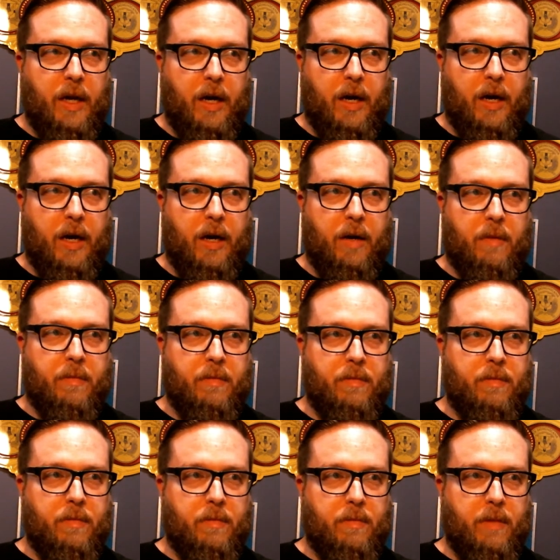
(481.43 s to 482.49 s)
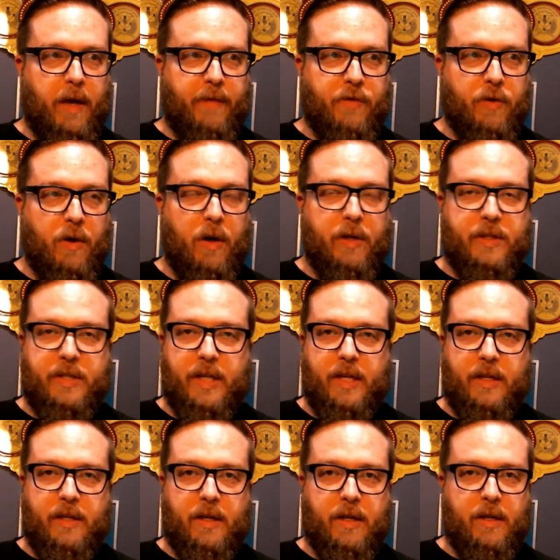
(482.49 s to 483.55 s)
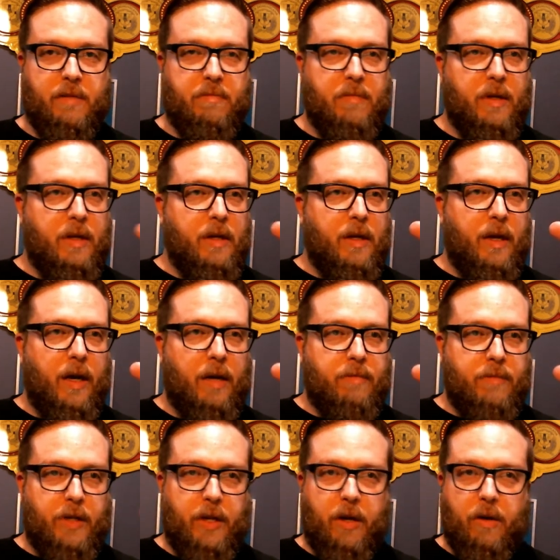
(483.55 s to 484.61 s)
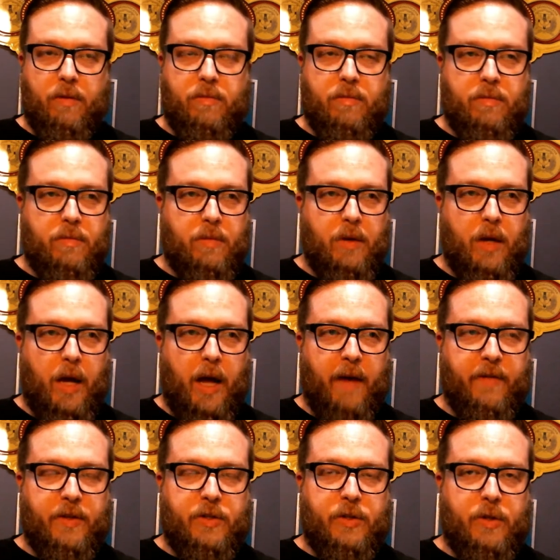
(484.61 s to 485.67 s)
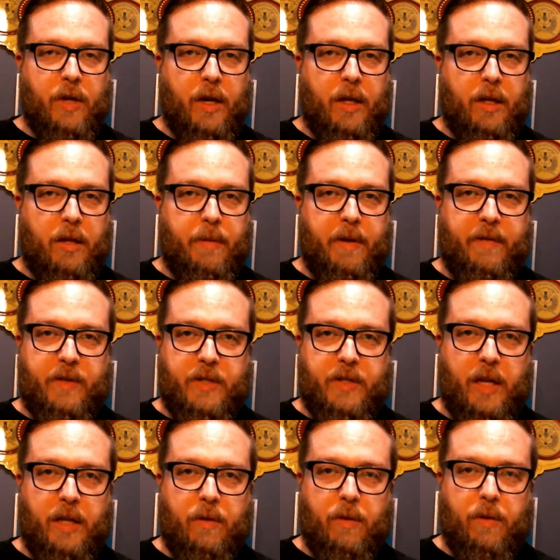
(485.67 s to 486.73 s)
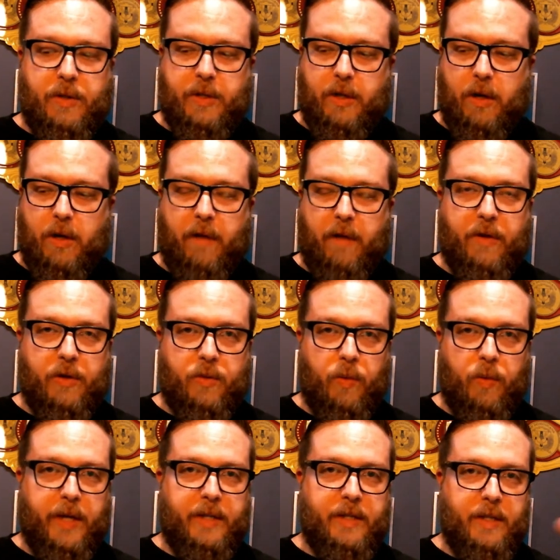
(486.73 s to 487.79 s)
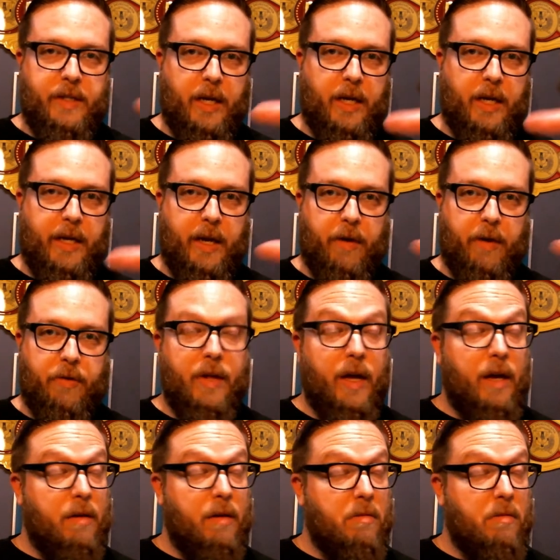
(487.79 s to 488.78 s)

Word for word: Um, after all is said and done, you know, having to, a little bit of a tightly rolled cigar, if there's ways to kind of counter that,